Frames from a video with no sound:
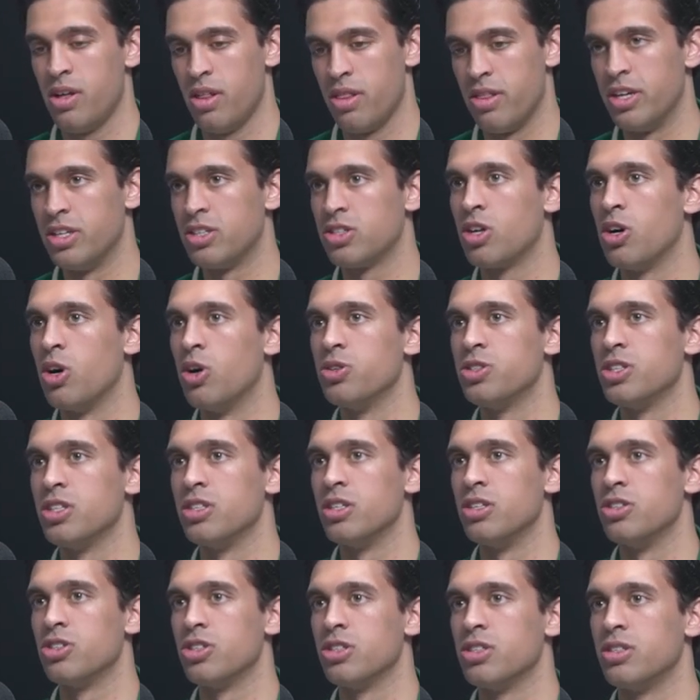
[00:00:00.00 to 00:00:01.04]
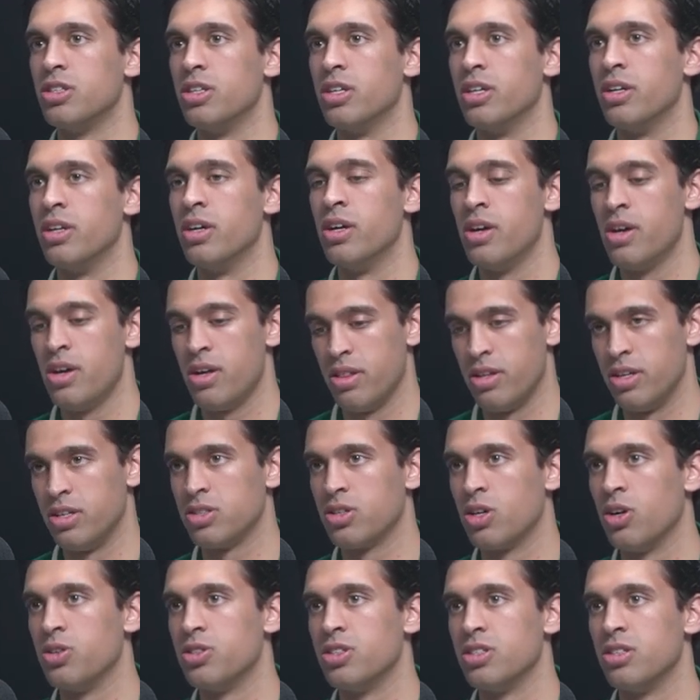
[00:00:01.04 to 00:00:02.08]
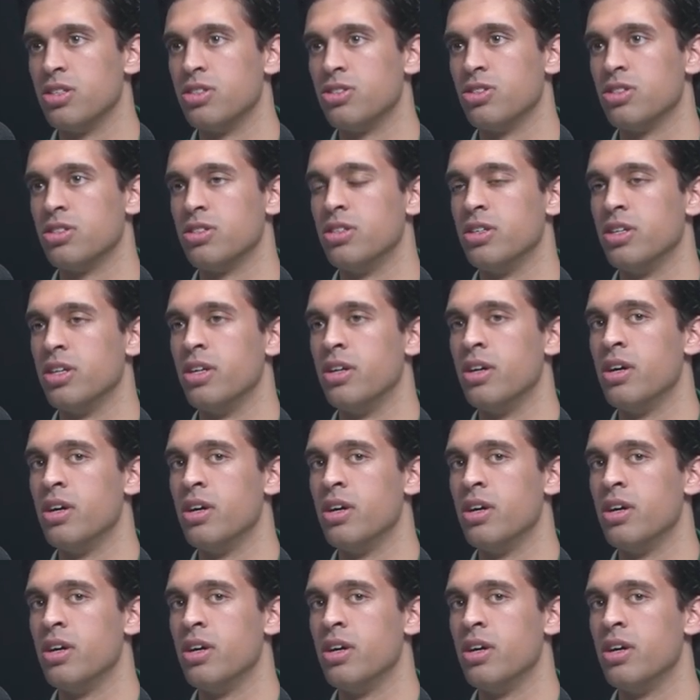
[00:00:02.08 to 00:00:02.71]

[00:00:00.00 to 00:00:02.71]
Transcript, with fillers: This coach is interested. This coach is interested.